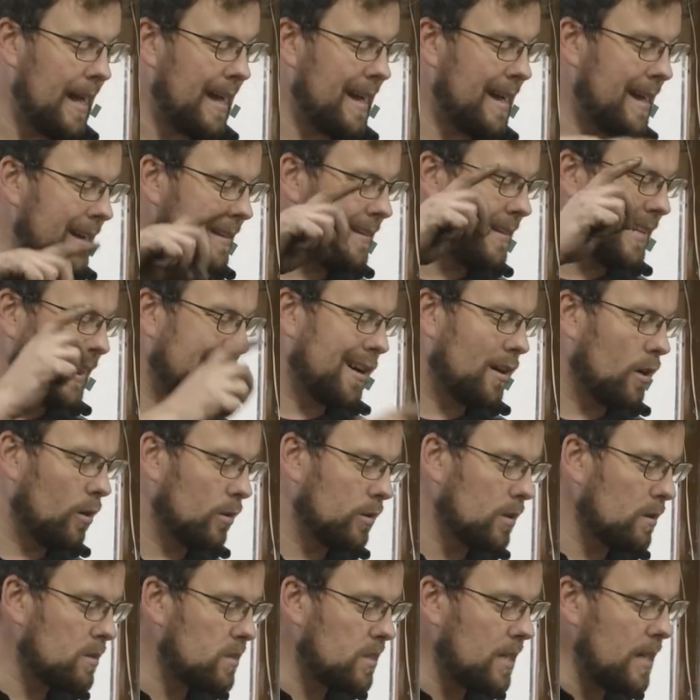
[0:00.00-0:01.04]
and they're
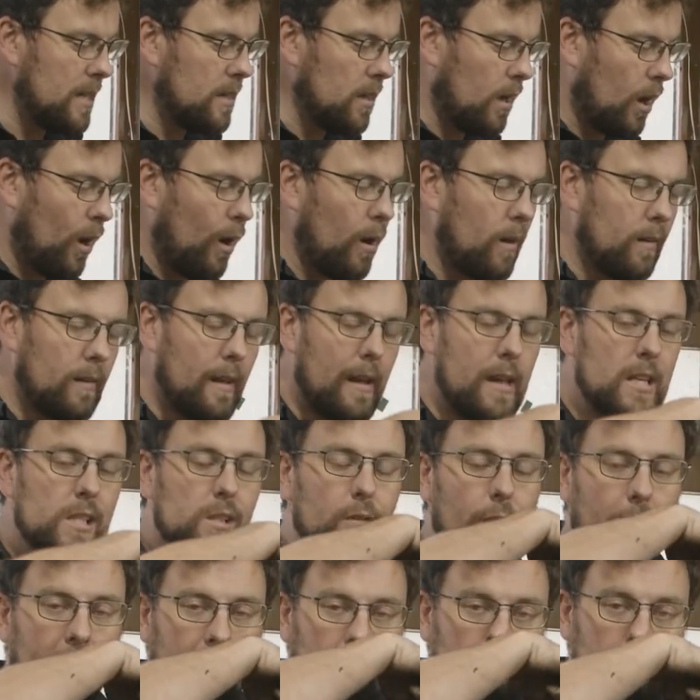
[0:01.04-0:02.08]
going to seat all these
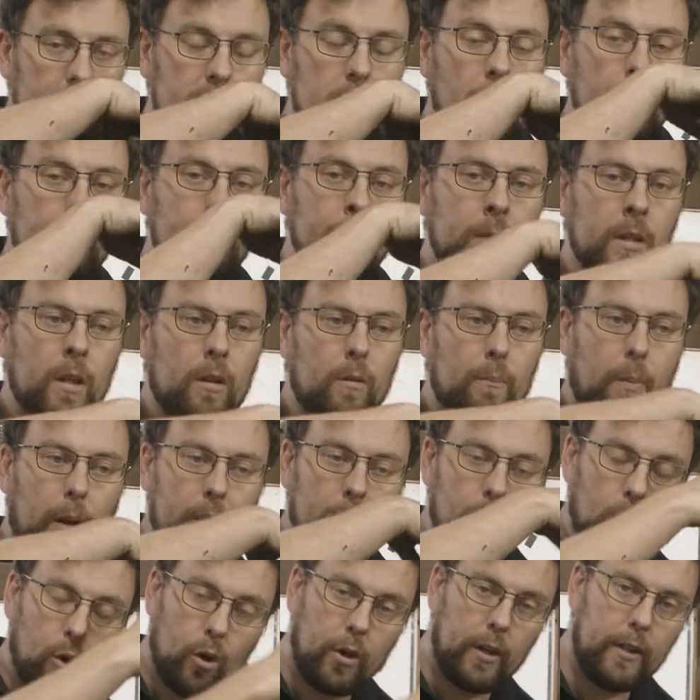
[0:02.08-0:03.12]
valves by
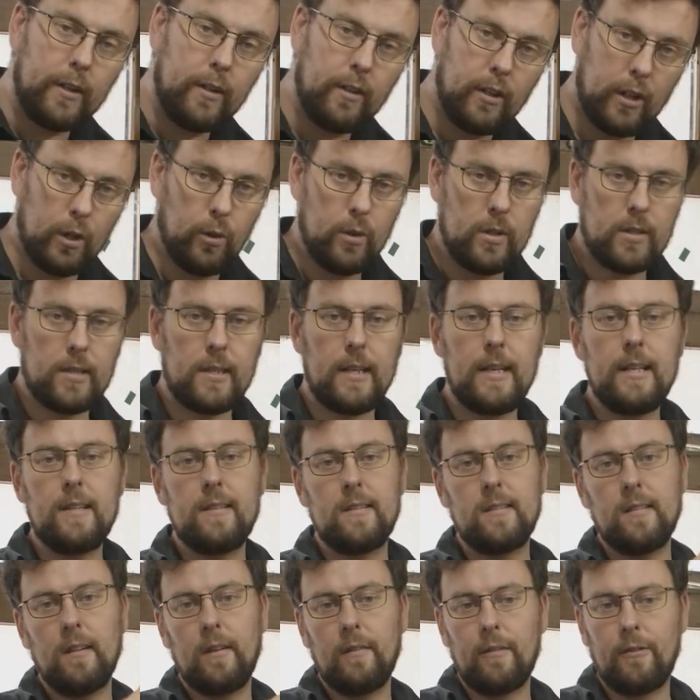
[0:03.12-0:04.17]
cutting new
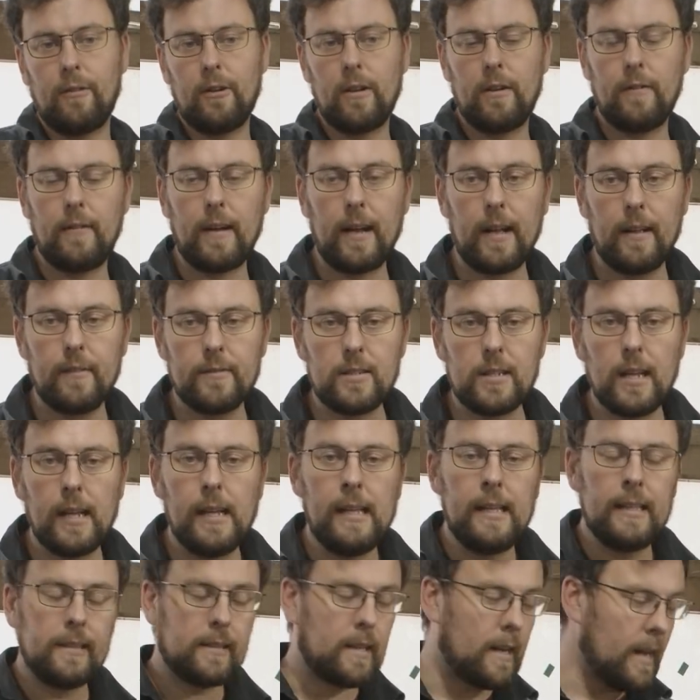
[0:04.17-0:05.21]
seats for the valves.
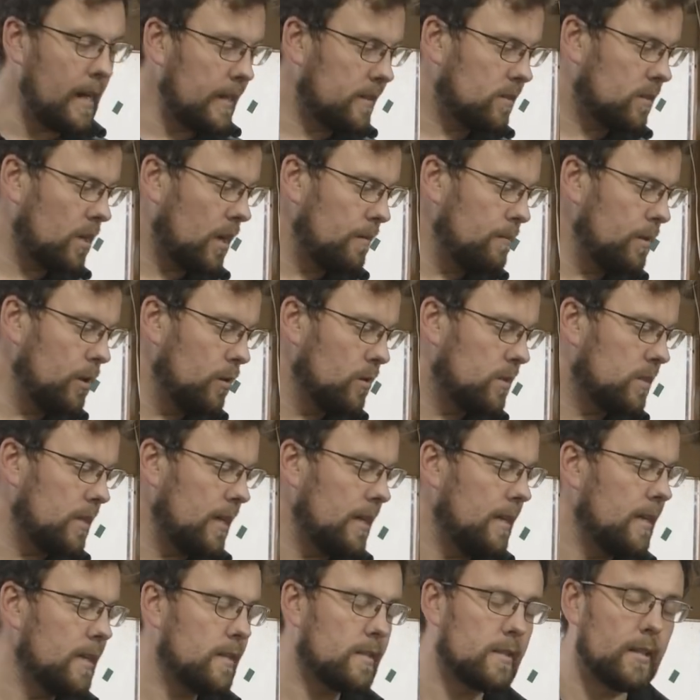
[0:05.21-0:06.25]
The next time you
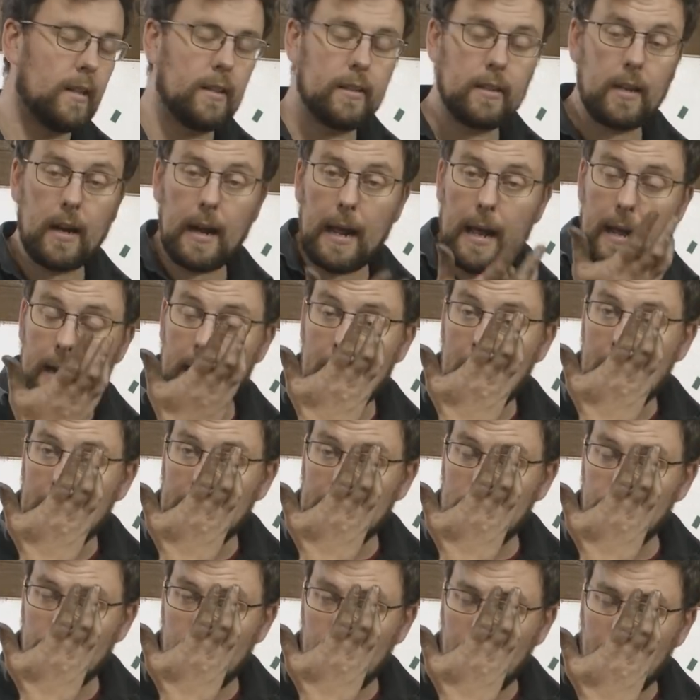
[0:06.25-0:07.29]
see this cylinder head,
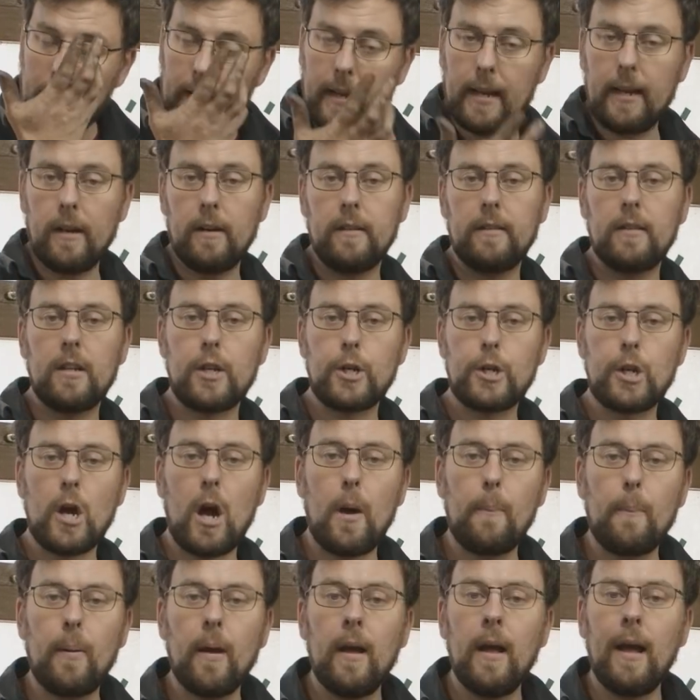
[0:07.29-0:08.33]
it'll be back here in the
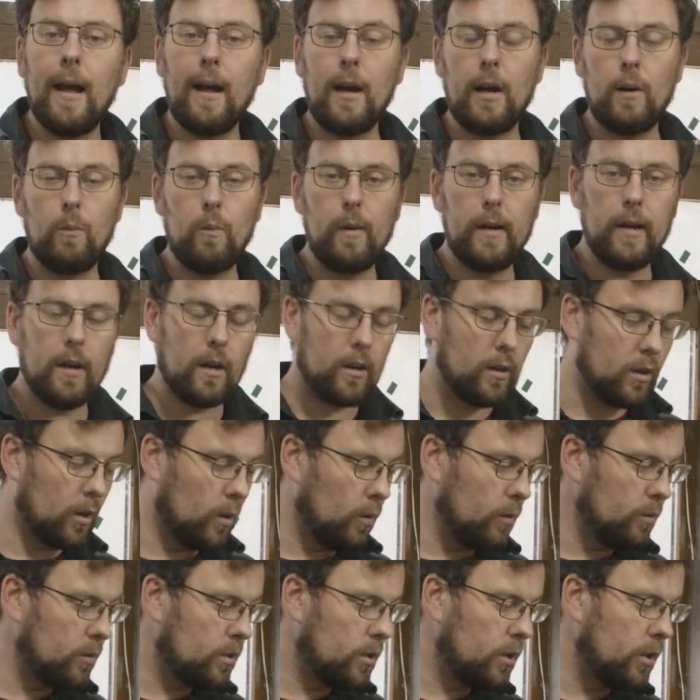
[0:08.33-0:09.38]
shop, and we are
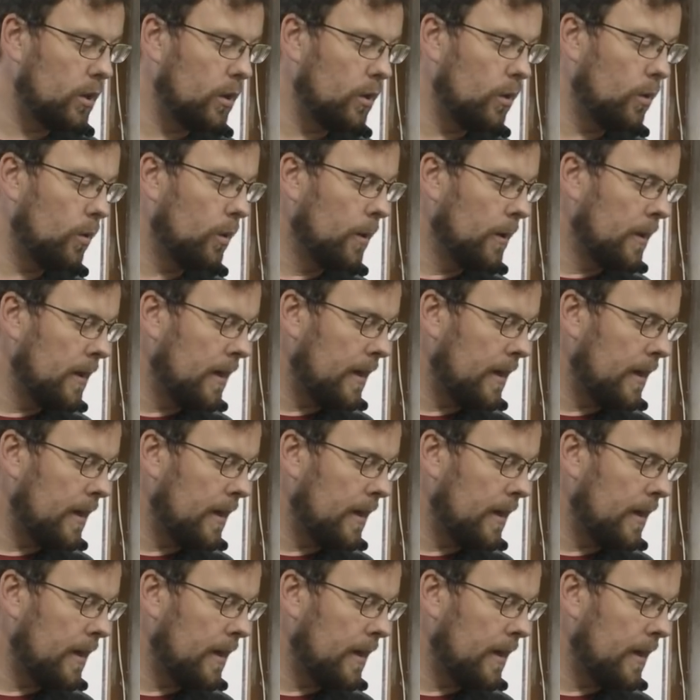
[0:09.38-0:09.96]
going to